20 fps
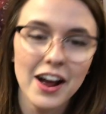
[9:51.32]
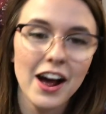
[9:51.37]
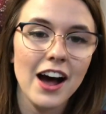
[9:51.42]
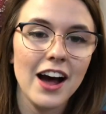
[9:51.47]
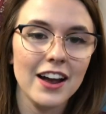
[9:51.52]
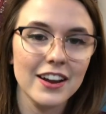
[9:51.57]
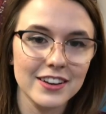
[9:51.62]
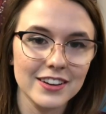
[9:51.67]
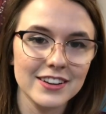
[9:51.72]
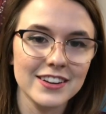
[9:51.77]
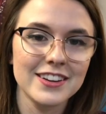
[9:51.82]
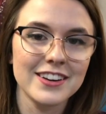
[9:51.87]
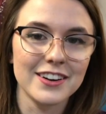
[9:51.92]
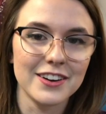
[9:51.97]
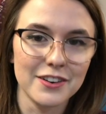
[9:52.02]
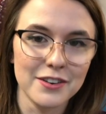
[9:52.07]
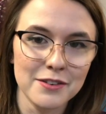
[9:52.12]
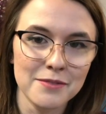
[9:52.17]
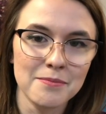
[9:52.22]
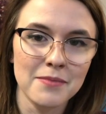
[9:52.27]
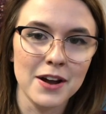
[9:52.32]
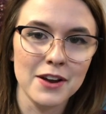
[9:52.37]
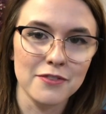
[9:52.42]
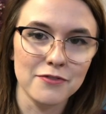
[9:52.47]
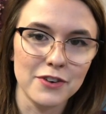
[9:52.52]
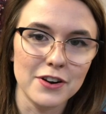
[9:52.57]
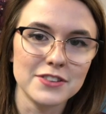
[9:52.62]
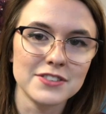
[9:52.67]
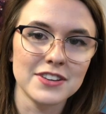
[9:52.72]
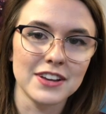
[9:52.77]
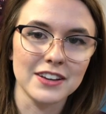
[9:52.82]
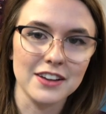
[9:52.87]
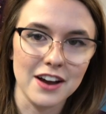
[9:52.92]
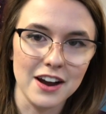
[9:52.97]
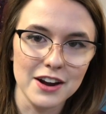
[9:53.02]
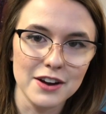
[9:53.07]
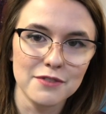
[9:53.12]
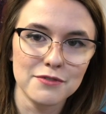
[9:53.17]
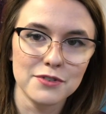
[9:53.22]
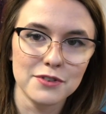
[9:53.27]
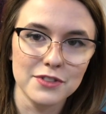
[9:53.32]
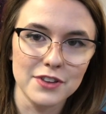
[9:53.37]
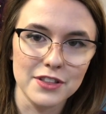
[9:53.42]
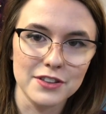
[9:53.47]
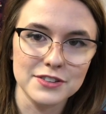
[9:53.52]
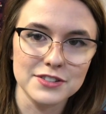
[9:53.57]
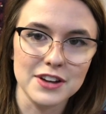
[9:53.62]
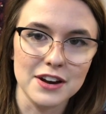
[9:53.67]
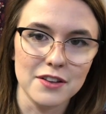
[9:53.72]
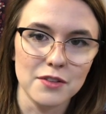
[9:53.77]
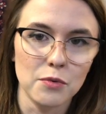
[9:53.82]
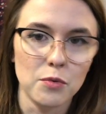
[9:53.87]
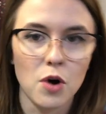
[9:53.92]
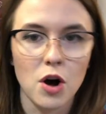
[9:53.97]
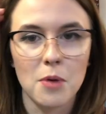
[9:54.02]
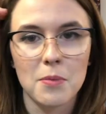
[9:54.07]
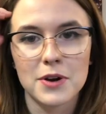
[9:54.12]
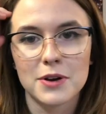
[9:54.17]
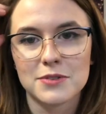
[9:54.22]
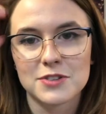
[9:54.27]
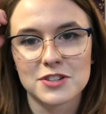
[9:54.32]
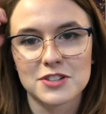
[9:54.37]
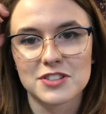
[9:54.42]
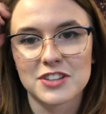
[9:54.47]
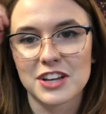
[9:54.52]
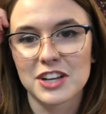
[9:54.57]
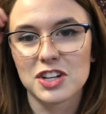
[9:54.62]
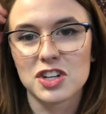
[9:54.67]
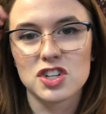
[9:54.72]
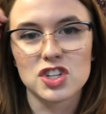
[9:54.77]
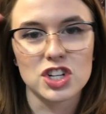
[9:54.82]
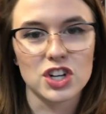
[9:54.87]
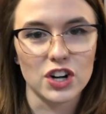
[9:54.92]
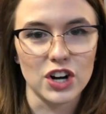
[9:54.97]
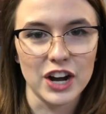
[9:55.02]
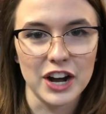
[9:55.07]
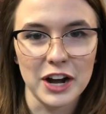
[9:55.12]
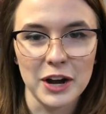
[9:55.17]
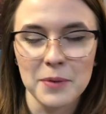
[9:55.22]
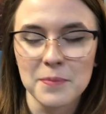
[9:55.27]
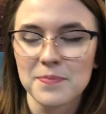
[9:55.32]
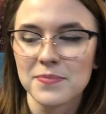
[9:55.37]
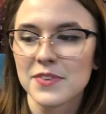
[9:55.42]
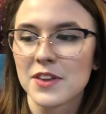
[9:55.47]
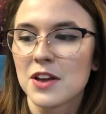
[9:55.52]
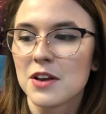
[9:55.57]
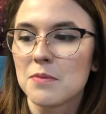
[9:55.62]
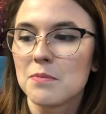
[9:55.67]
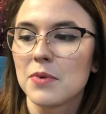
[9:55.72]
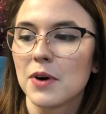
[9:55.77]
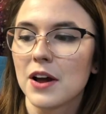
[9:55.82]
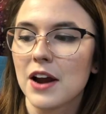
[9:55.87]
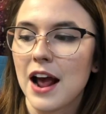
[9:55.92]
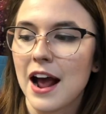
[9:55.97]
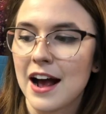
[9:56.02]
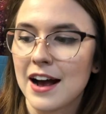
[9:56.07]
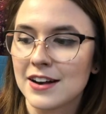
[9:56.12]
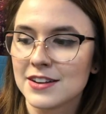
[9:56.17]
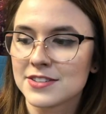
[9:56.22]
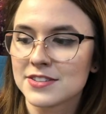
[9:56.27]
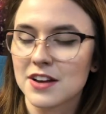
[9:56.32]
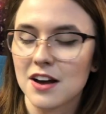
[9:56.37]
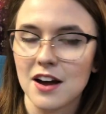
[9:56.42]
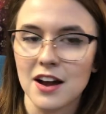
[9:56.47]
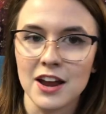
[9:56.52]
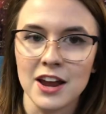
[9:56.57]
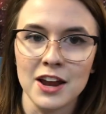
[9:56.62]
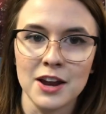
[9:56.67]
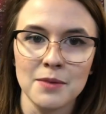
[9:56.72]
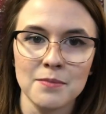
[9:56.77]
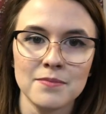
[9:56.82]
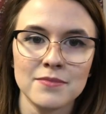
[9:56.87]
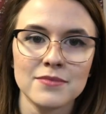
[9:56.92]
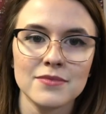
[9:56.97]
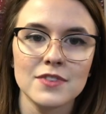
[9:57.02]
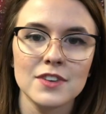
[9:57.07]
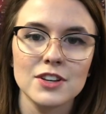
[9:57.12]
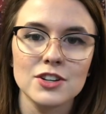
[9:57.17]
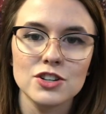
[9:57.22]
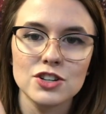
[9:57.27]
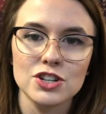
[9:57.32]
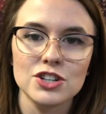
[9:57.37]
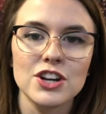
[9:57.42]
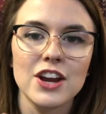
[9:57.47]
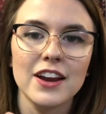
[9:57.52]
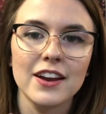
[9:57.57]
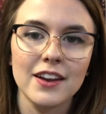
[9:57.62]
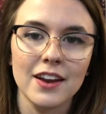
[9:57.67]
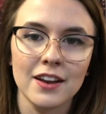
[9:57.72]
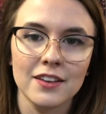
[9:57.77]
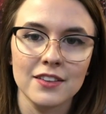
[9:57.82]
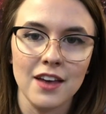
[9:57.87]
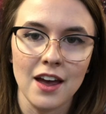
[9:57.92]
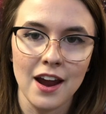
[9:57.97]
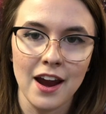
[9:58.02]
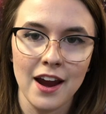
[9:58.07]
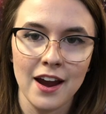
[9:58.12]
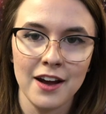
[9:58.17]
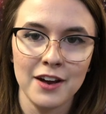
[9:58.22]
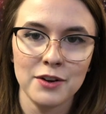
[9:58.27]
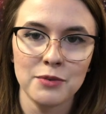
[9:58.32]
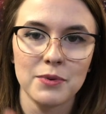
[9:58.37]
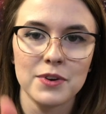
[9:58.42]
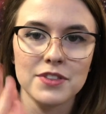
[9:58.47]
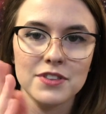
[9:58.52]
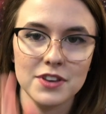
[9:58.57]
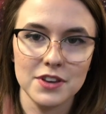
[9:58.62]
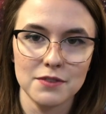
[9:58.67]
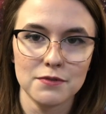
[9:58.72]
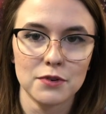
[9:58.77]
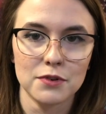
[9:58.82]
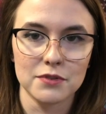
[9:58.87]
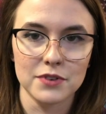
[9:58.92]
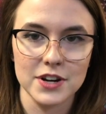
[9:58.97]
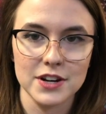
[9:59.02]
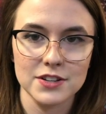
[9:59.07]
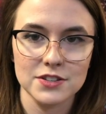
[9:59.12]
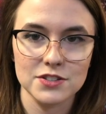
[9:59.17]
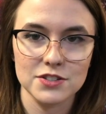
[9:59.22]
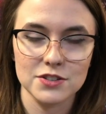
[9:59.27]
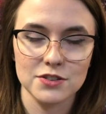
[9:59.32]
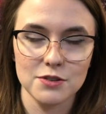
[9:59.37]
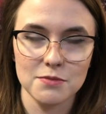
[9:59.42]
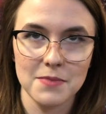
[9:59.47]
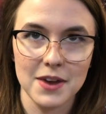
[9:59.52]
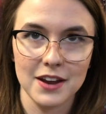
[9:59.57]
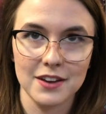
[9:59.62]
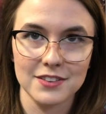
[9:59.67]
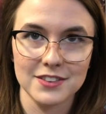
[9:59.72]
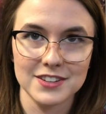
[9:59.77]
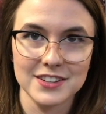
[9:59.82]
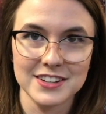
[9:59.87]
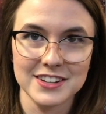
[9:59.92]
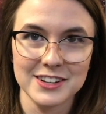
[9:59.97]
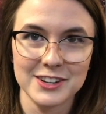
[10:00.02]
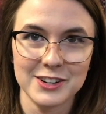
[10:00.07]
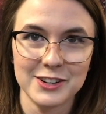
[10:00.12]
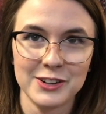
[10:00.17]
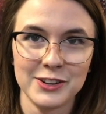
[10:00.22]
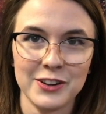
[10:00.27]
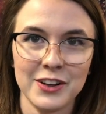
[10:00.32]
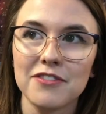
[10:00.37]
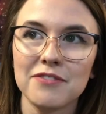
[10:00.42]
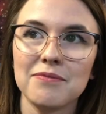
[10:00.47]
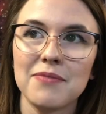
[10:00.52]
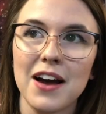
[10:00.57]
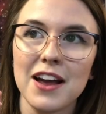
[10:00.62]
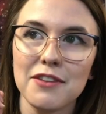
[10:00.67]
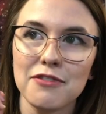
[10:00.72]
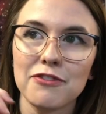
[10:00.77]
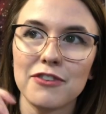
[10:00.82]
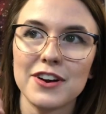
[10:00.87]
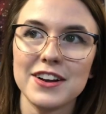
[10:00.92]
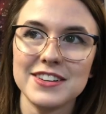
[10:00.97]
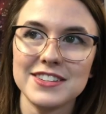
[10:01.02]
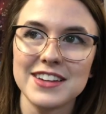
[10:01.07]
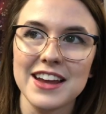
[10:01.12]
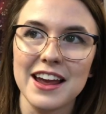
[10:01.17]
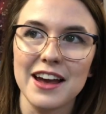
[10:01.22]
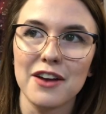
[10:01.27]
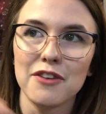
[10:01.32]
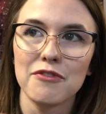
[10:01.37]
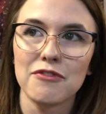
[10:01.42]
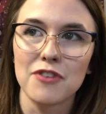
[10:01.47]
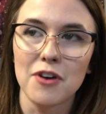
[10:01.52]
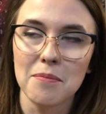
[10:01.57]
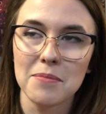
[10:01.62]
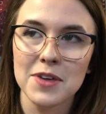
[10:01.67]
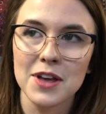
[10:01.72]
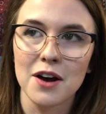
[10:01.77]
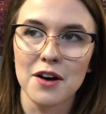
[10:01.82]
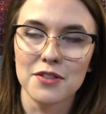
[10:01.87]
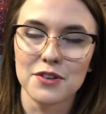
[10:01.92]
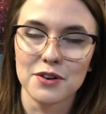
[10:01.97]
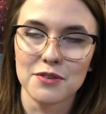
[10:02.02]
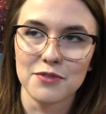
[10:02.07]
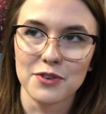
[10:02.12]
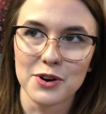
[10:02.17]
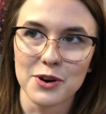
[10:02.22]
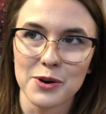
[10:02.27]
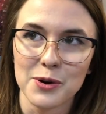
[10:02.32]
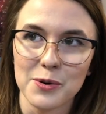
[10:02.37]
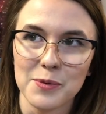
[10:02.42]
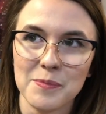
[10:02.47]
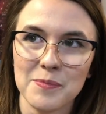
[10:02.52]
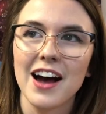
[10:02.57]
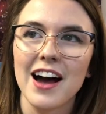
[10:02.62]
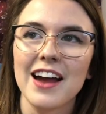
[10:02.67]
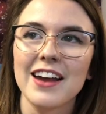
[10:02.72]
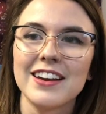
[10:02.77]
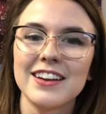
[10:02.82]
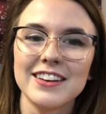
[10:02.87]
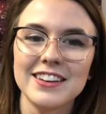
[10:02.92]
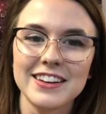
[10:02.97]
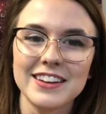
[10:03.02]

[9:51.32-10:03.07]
I could hear my friends like kind of through the other side of the wall, but it was just like jeering. But as I'm shaking the hand with Evil Reese to make the deal, my friend Dan from the other room, I could